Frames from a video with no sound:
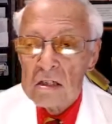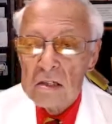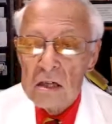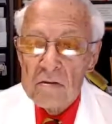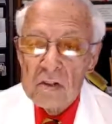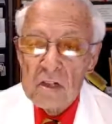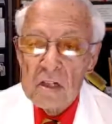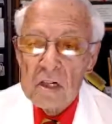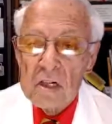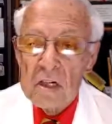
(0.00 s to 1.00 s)
several
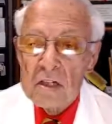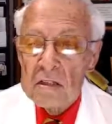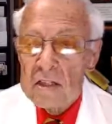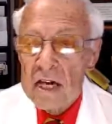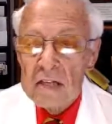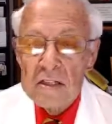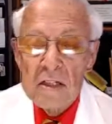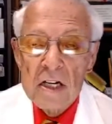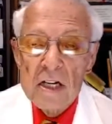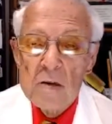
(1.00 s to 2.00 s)
snacks a
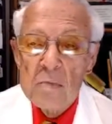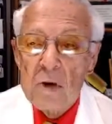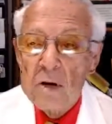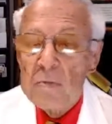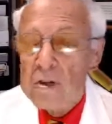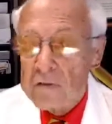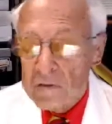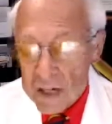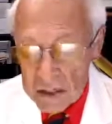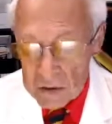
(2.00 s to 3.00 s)
day, might be of
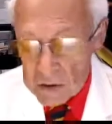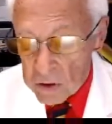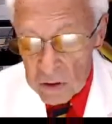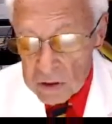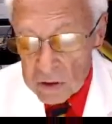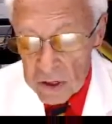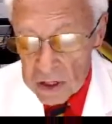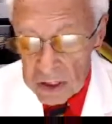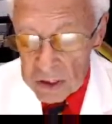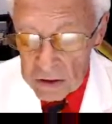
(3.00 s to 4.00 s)
value. It's all
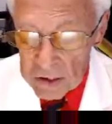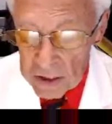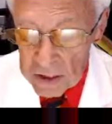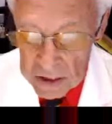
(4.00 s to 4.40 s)
trial and error, and I